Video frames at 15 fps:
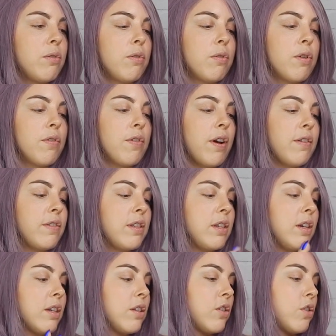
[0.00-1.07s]
3, 4, 5,
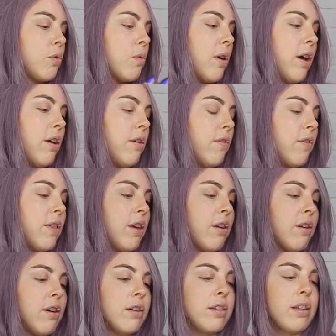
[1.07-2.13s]
6, 12,
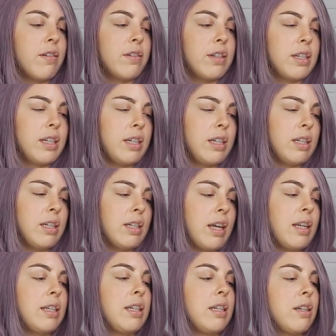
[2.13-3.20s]
there are 17,
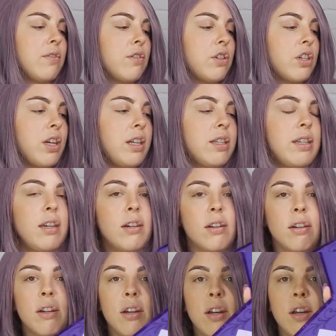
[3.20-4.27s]
18 different shades here.